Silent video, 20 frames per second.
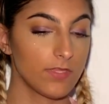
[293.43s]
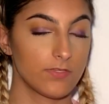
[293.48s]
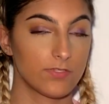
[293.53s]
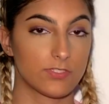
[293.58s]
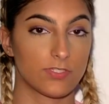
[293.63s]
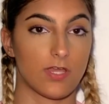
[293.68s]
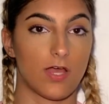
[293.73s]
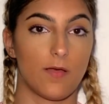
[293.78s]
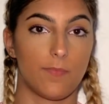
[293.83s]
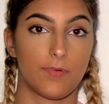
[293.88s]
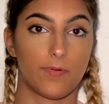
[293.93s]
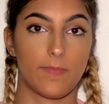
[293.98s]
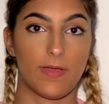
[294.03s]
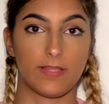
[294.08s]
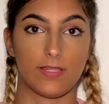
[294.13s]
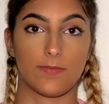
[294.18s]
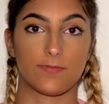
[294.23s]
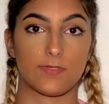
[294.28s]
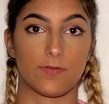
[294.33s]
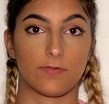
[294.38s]
So I'll put my
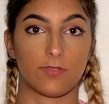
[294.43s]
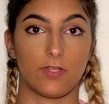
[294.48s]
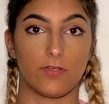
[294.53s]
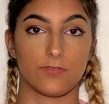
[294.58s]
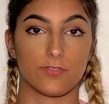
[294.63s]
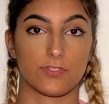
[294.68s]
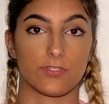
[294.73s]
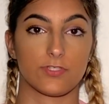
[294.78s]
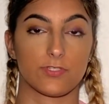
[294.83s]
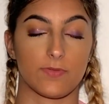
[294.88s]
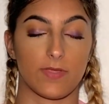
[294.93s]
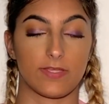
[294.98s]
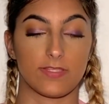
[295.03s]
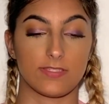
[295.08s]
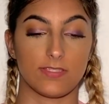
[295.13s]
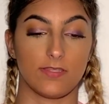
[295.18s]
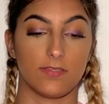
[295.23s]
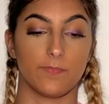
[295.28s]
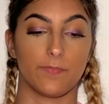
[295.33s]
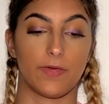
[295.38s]
laptop closer so I can
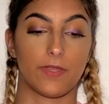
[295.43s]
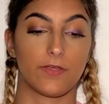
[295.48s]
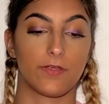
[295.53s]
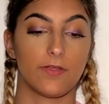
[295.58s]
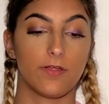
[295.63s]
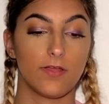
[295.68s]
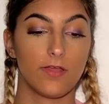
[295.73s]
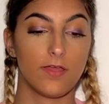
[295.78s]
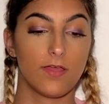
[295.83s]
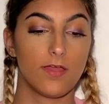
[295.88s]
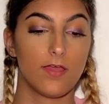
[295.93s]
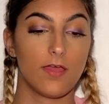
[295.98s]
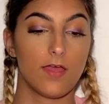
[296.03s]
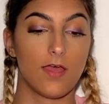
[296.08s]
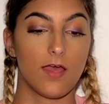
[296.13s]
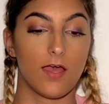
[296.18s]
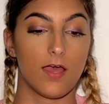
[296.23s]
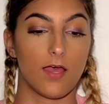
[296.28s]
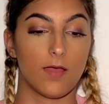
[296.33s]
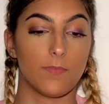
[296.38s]
see them better.
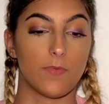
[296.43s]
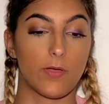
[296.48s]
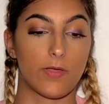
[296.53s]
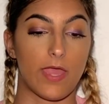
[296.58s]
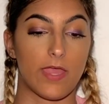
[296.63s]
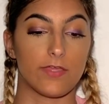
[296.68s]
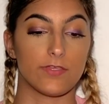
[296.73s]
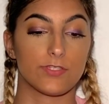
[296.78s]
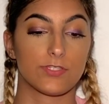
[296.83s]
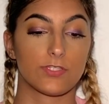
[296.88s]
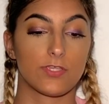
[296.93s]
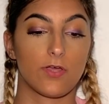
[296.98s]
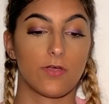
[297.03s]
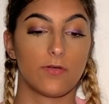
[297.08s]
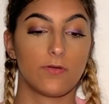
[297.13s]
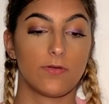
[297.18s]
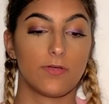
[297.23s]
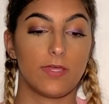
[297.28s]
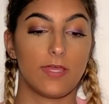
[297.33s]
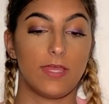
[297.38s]
Okay,
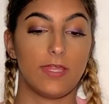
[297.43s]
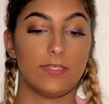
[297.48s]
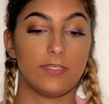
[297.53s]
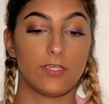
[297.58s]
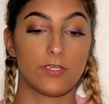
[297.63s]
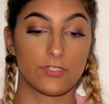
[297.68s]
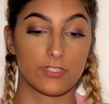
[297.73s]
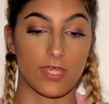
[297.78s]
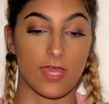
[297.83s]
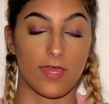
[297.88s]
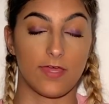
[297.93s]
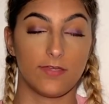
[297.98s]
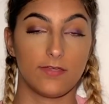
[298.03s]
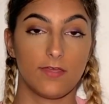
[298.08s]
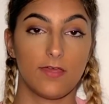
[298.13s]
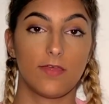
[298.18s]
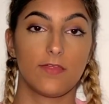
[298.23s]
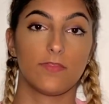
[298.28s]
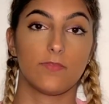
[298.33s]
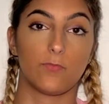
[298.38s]
so in year 10,
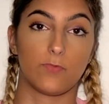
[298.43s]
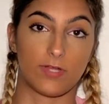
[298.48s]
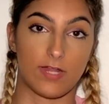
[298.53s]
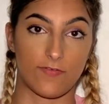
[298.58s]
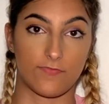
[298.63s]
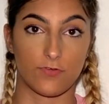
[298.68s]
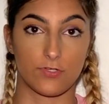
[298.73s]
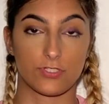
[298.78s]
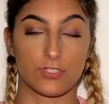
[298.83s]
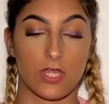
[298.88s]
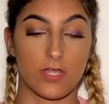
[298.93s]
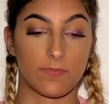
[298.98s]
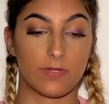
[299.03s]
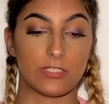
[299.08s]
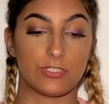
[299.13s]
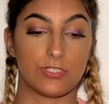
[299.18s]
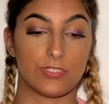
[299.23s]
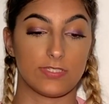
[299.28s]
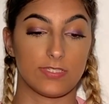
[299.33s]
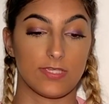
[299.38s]
when I first started my
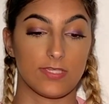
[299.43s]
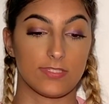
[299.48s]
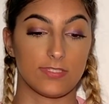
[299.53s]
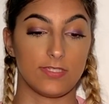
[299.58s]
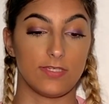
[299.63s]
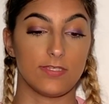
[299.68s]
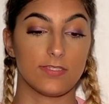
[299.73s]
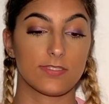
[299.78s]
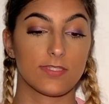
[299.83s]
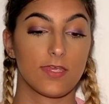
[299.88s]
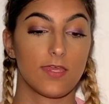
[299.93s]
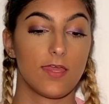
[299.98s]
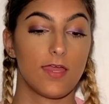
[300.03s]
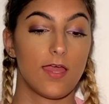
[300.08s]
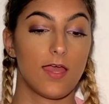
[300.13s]
GCSEs,